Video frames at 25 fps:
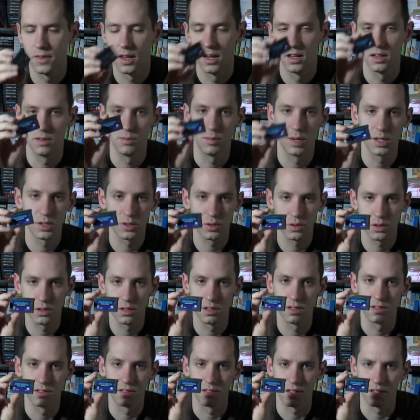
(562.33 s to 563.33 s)
And Metroid
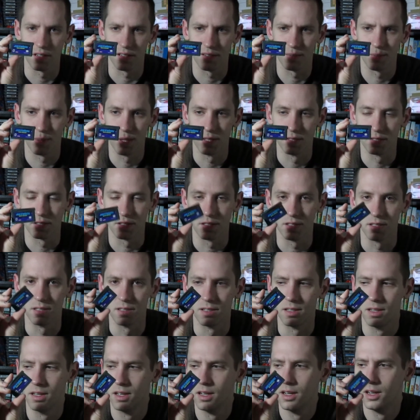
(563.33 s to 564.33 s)
is like basically
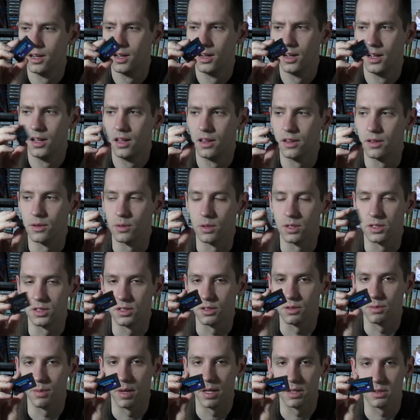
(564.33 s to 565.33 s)
the
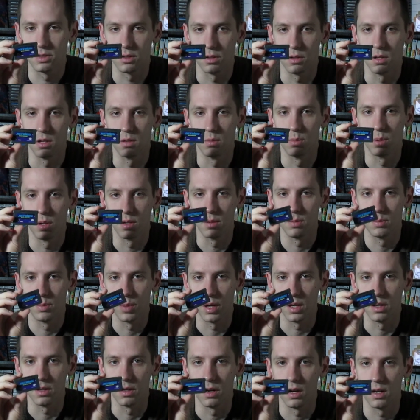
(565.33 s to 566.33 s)
original Metroid, but
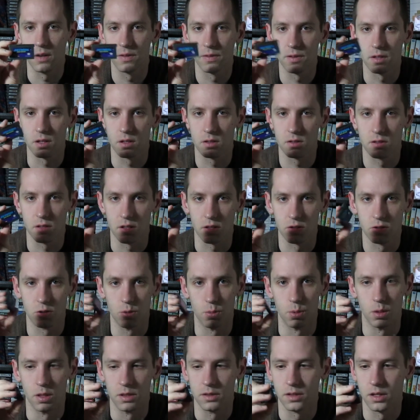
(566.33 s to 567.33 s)
better graphics, like
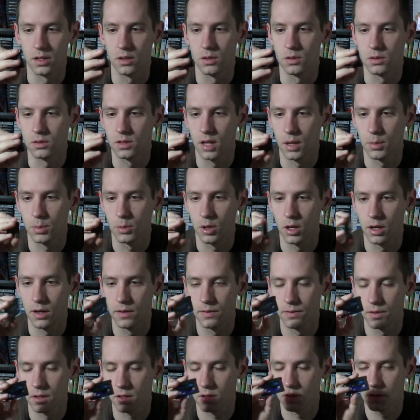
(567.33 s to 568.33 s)
Super Nintendo type
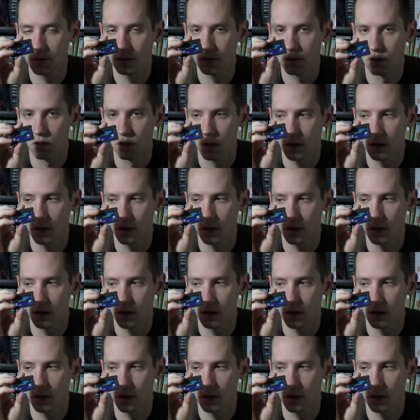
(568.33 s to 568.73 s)
graphics.